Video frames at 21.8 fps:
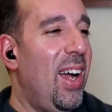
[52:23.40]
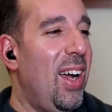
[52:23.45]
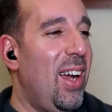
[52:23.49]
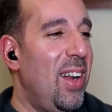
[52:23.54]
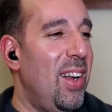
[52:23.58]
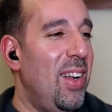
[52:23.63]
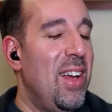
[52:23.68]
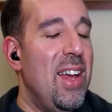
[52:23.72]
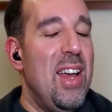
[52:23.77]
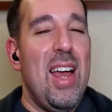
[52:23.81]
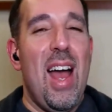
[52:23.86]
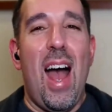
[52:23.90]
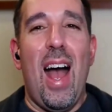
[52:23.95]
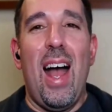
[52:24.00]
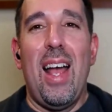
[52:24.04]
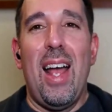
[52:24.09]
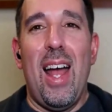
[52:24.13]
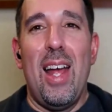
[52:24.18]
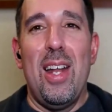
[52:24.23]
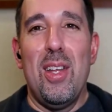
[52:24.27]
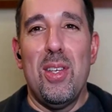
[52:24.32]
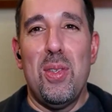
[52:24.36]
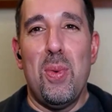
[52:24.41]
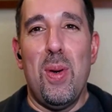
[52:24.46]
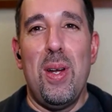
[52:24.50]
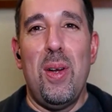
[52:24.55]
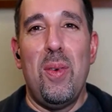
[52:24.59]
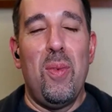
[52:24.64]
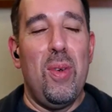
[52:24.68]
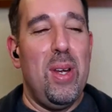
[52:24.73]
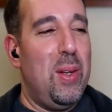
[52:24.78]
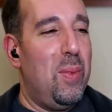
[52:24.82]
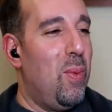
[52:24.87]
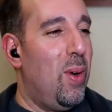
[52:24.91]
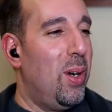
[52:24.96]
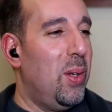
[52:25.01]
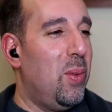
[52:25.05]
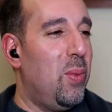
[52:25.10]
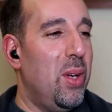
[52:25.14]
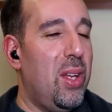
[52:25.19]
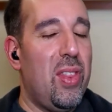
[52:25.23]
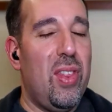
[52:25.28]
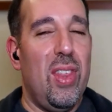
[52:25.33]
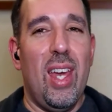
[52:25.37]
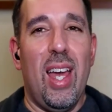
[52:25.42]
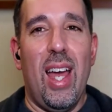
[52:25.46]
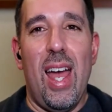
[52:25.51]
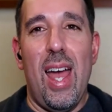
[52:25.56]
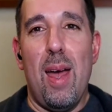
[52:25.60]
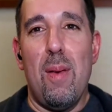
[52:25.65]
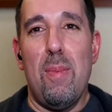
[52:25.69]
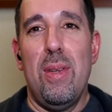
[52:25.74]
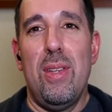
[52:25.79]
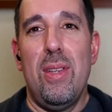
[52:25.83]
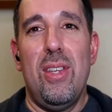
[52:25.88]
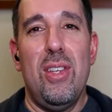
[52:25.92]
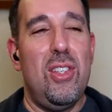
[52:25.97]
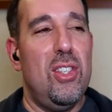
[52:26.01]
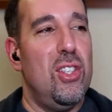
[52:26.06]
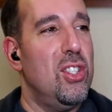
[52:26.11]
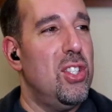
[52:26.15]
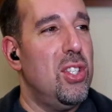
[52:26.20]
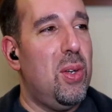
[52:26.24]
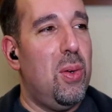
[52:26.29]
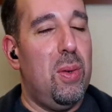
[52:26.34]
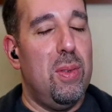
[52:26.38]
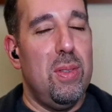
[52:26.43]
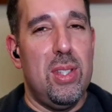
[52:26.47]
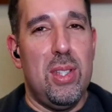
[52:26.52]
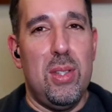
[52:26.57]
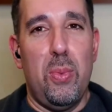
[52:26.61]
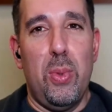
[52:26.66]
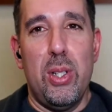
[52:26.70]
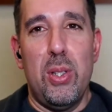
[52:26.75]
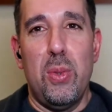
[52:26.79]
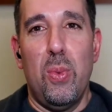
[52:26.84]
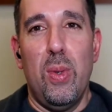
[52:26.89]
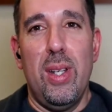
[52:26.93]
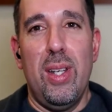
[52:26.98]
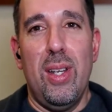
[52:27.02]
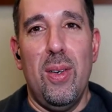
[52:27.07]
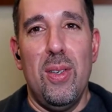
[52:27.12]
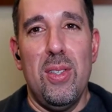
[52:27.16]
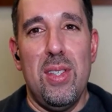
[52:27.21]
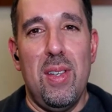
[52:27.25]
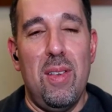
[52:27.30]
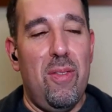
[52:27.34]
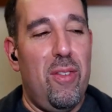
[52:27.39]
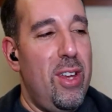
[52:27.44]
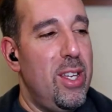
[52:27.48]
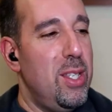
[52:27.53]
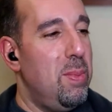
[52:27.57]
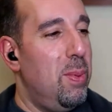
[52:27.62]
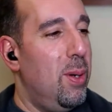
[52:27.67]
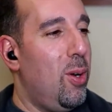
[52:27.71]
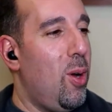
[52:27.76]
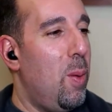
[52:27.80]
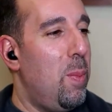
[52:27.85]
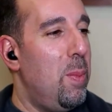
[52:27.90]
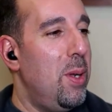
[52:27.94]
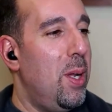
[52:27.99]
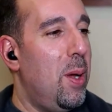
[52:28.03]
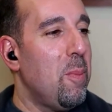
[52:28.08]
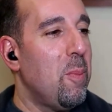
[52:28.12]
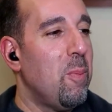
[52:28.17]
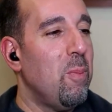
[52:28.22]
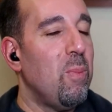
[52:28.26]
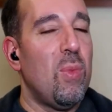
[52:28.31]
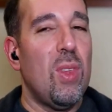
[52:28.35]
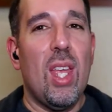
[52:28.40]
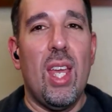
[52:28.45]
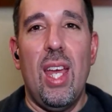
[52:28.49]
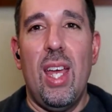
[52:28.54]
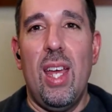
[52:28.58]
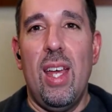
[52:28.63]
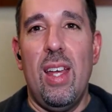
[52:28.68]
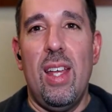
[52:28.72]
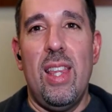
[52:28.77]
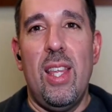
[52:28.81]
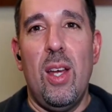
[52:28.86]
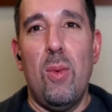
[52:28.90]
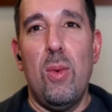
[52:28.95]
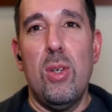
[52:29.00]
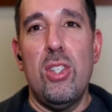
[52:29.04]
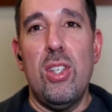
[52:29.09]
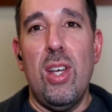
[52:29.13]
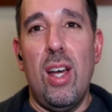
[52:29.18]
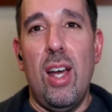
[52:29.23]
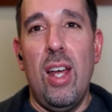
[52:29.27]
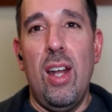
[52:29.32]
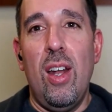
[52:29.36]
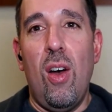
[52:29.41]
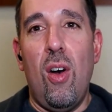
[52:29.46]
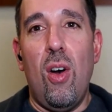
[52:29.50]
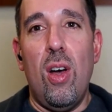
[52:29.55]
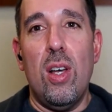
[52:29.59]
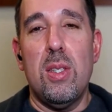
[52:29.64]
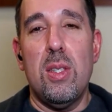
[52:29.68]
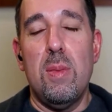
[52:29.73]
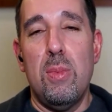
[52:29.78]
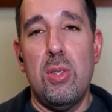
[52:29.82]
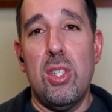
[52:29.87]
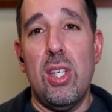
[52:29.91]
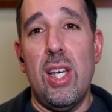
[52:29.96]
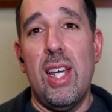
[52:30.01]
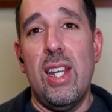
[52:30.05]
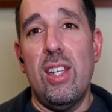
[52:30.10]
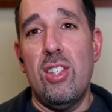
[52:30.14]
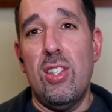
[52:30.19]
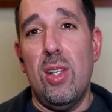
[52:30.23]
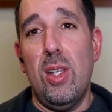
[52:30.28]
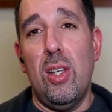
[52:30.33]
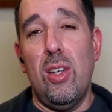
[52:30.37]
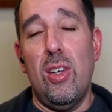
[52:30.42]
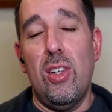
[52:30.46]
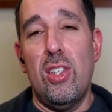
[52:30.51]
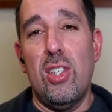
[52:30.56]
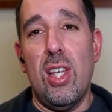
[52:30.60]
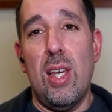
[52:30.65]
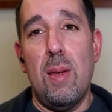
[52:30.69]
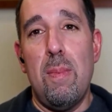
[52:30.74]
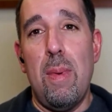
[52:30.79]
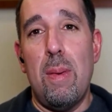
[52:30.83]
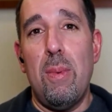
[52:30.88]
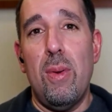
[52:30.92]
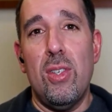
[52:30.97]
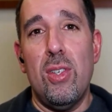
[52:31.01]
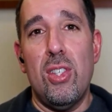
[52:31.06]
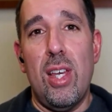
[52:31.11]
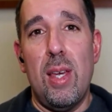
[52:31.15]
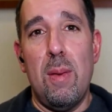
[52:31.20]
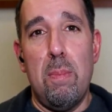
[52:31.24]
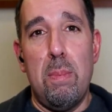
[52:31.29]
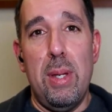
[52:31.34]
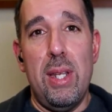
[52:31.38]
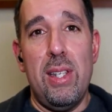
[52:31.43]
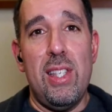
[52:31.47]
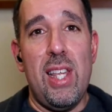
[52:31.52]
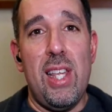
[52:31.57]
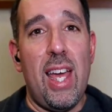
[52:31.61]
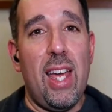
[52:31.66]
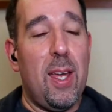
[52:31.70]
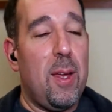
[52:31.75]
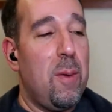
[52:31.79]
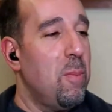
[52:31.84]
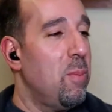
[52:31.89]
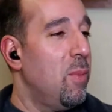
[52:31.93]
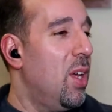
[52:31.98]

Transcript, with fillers: I'm gonna. I, I just want to read one quick thing. I happened to just switch windows and Facebook opened up. It, there was a, an awesome site. It's still a good site. Remember a site BitTech?